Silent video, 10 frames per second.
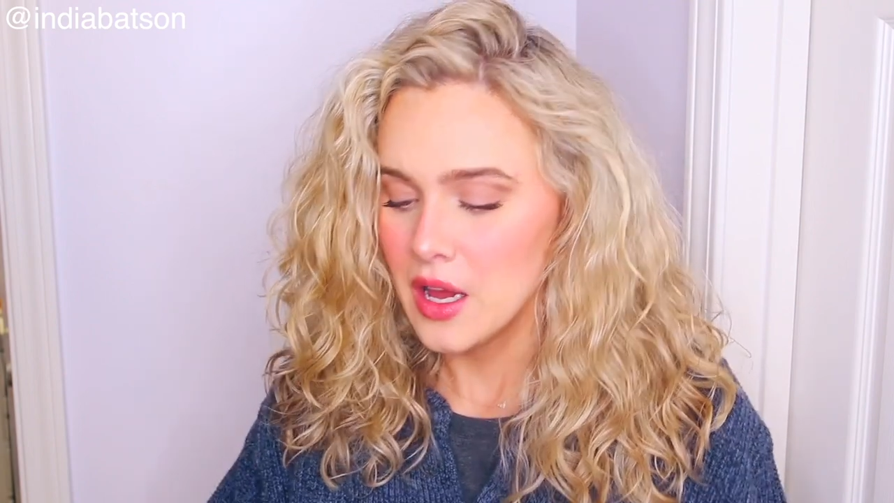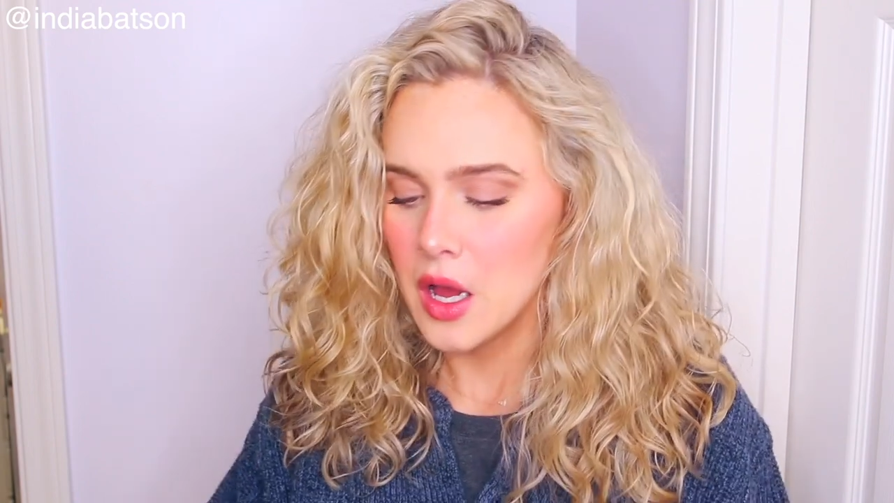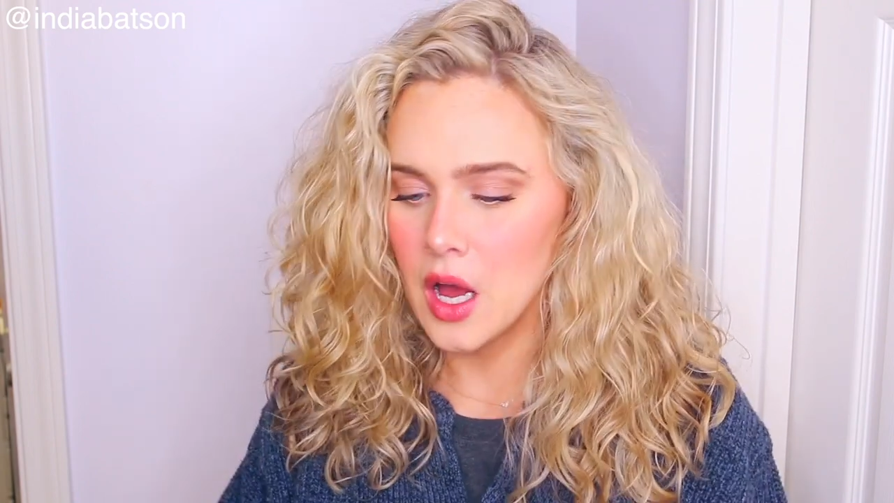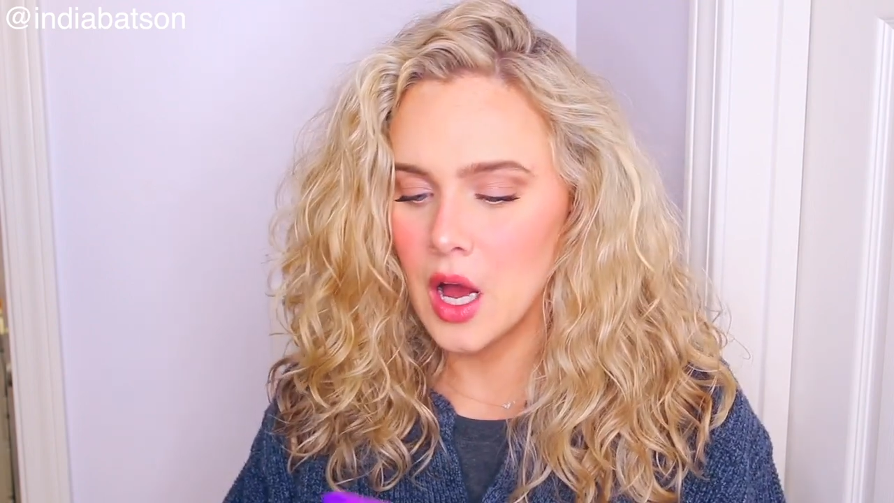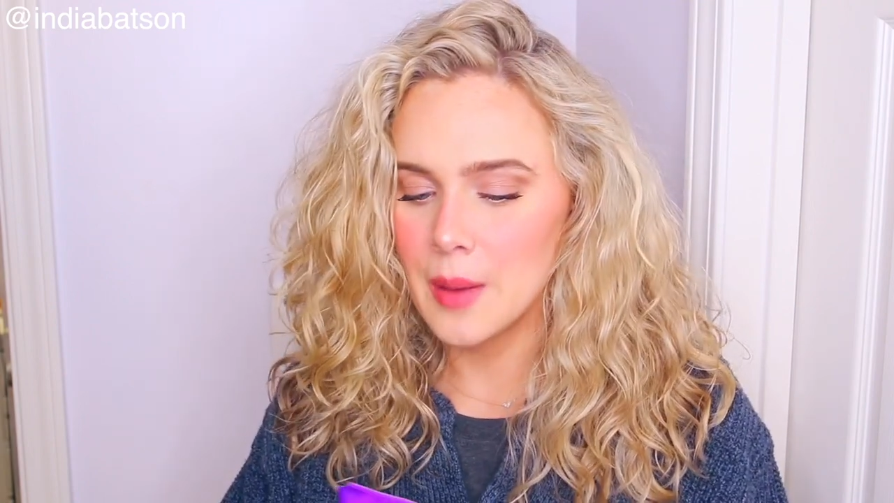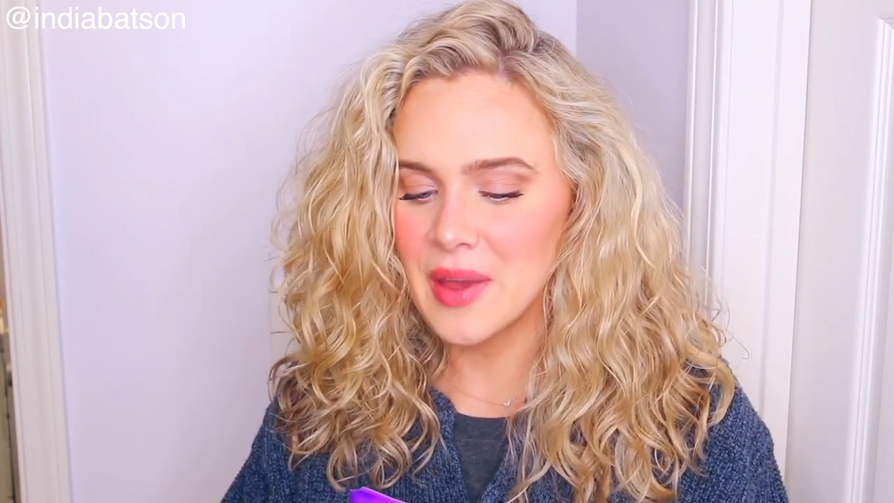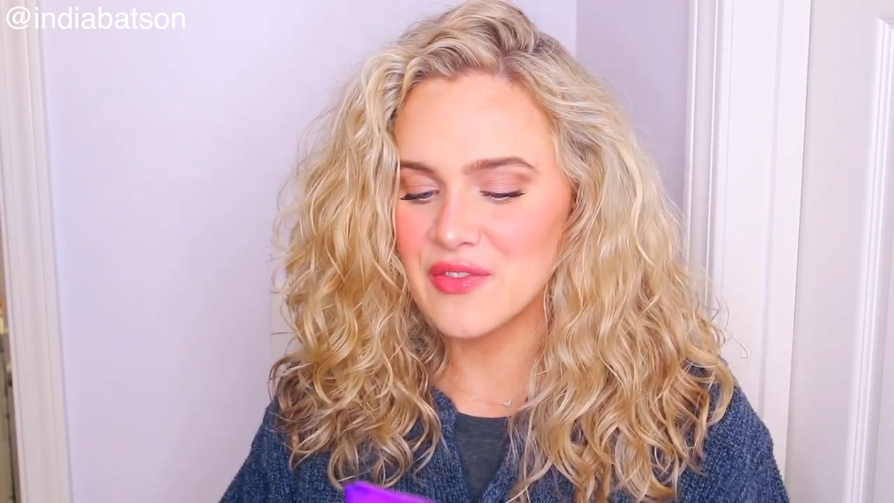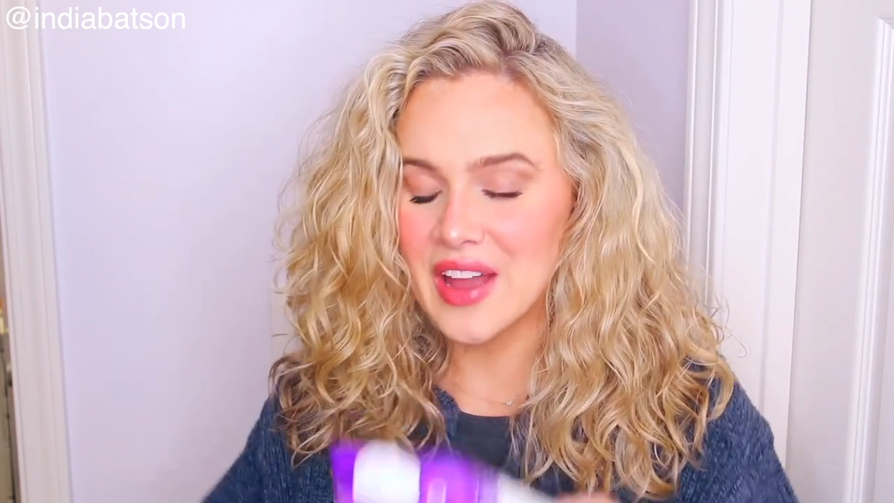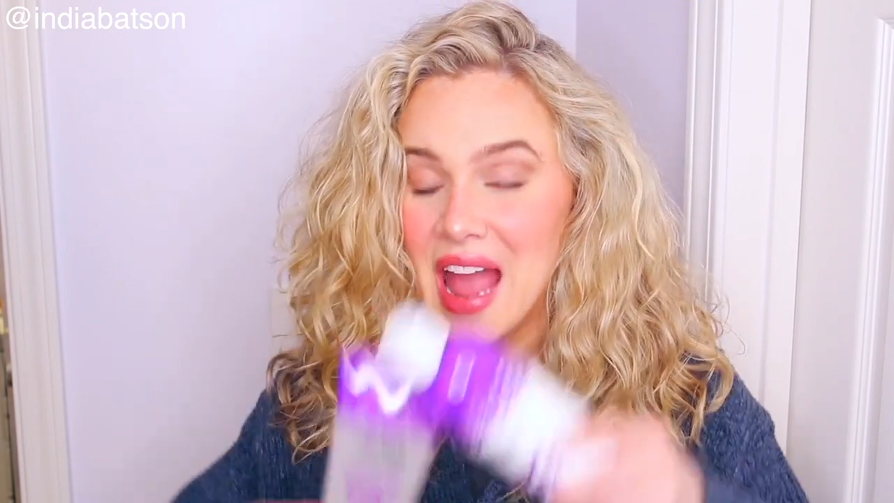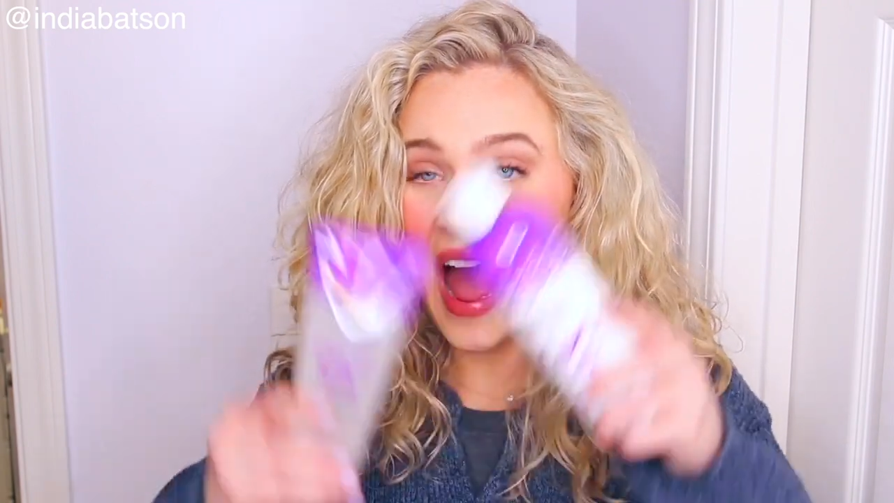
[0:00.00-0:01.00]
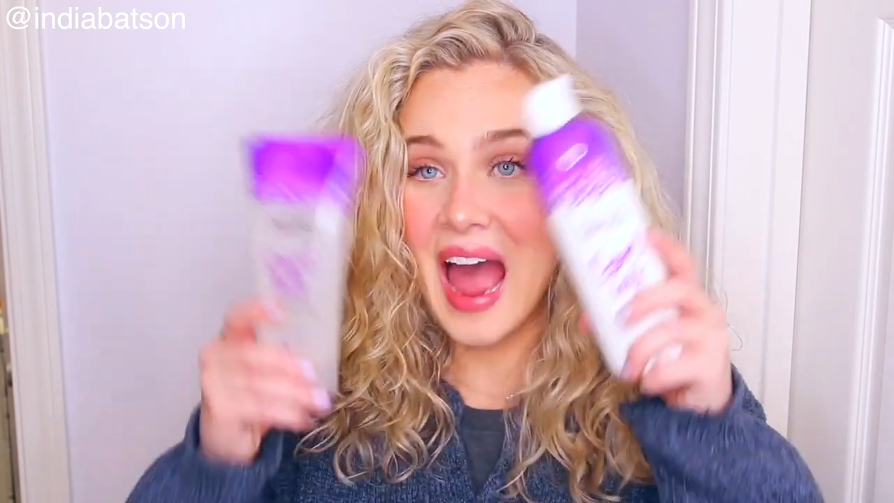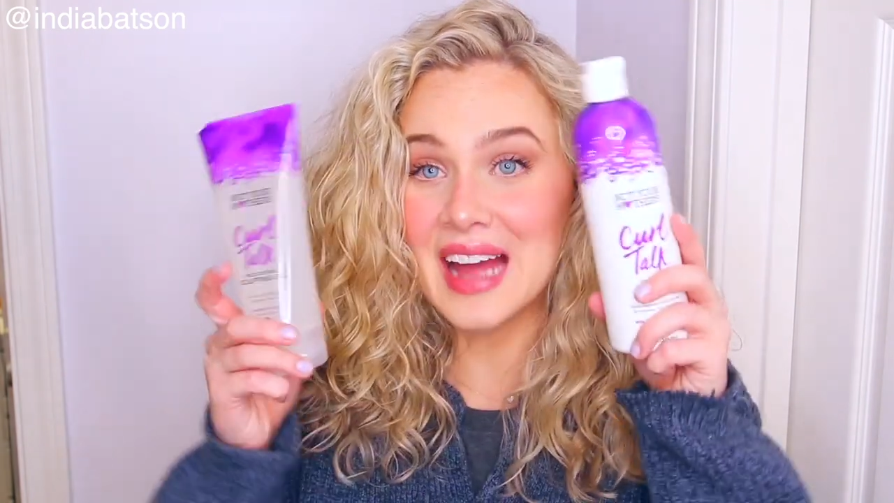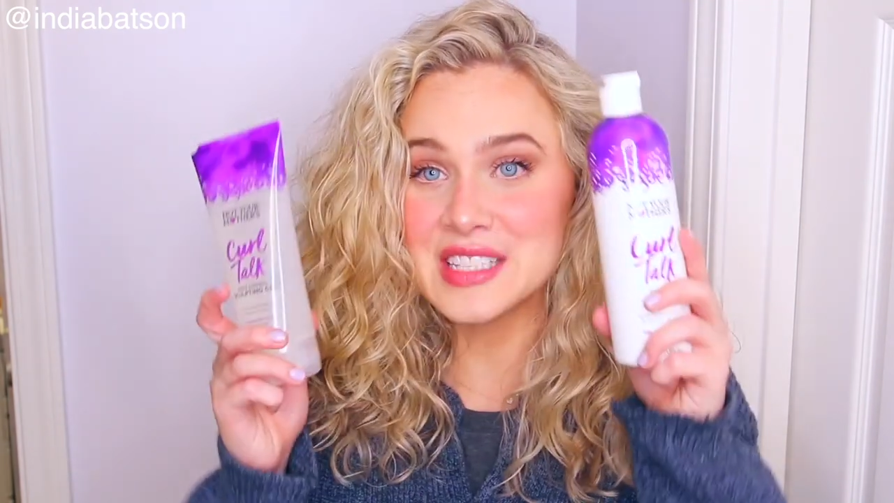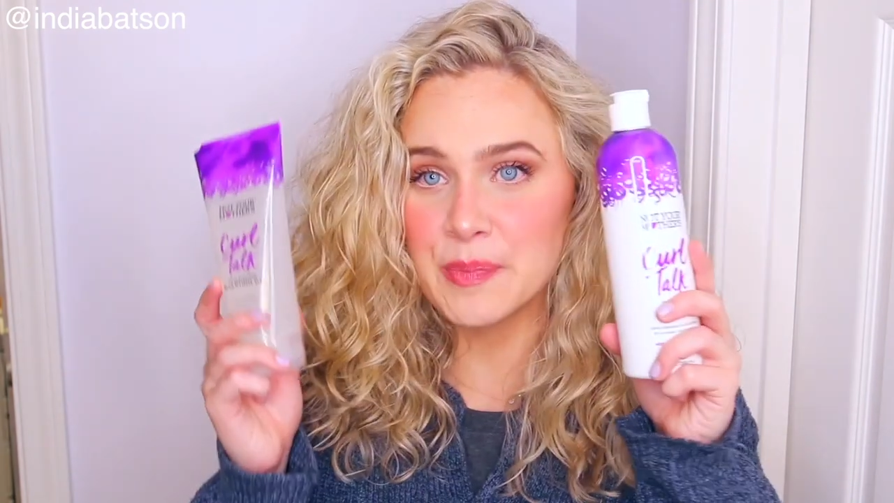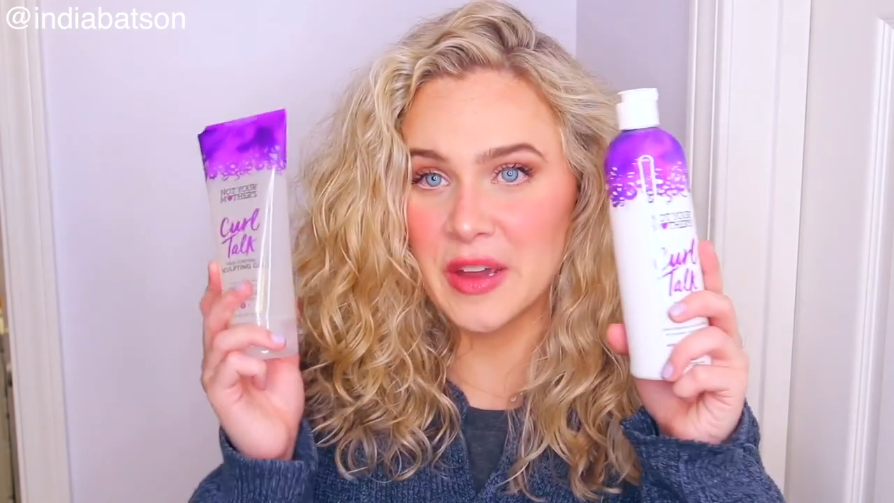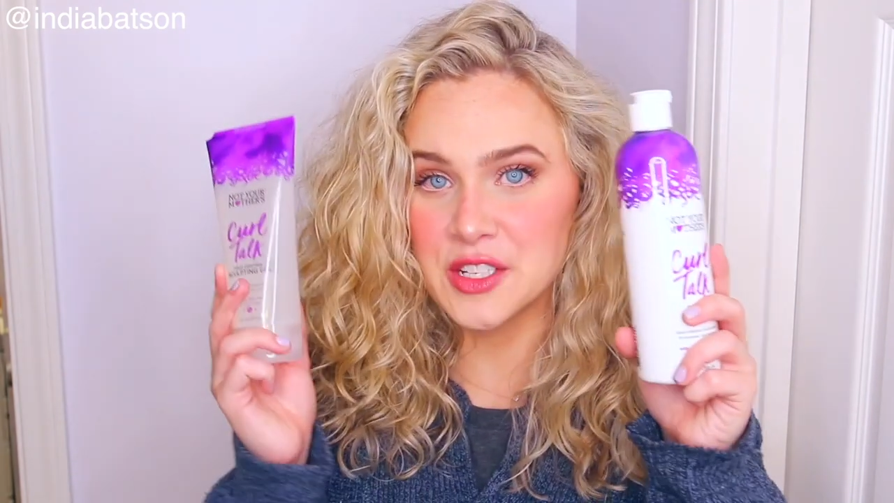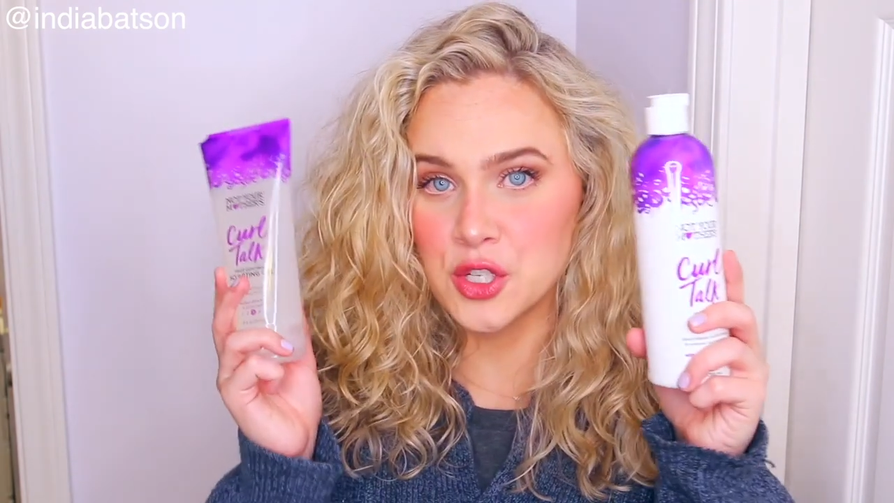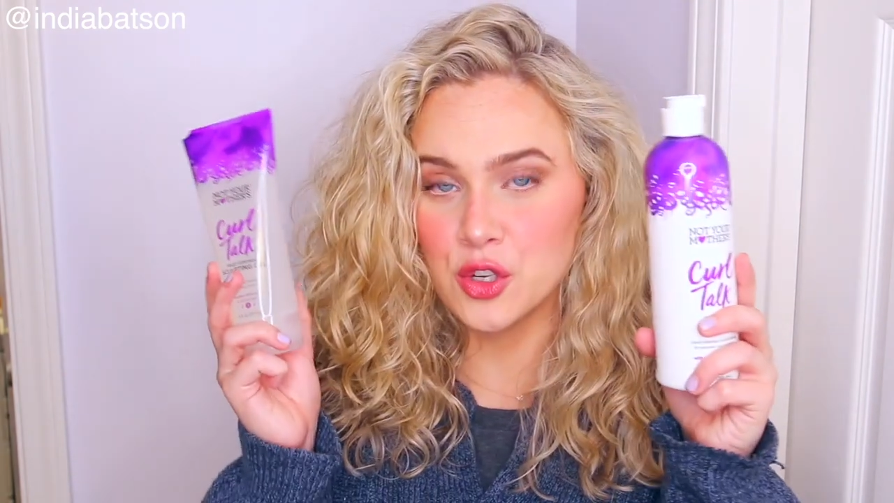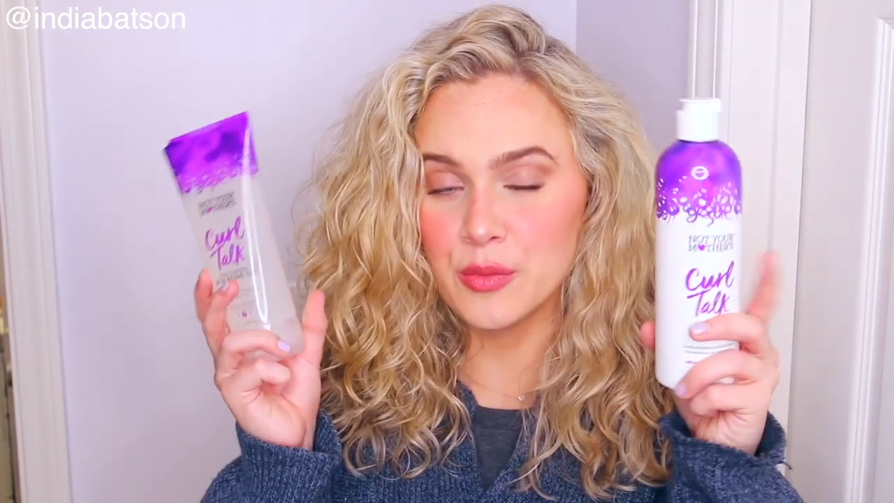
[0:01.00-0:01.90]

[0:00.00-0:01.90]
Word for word: Um, if I had to pick two,